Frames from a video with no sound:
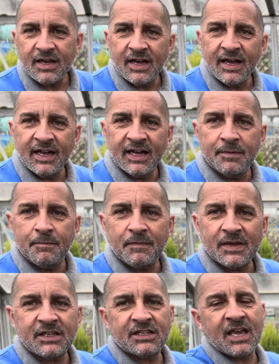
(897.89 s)

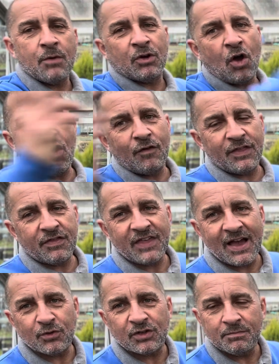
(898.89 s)
As I say, we've got over the
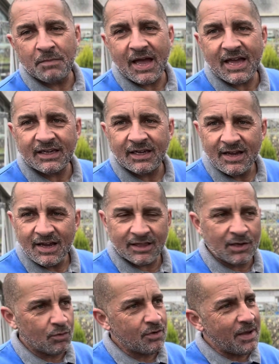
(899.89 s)
1,000 mark. I
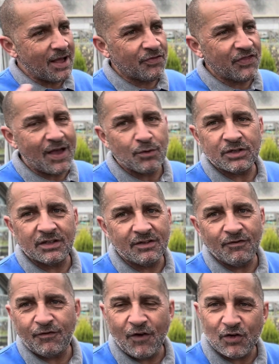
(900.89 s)
think we're about
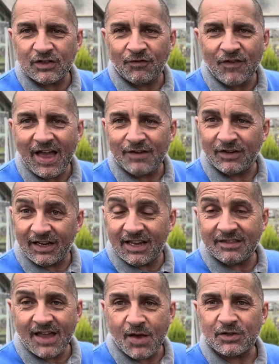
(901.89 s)
1,045, nearly
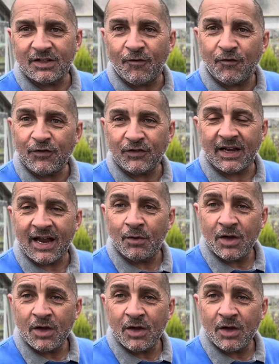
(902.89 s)
1,050 now.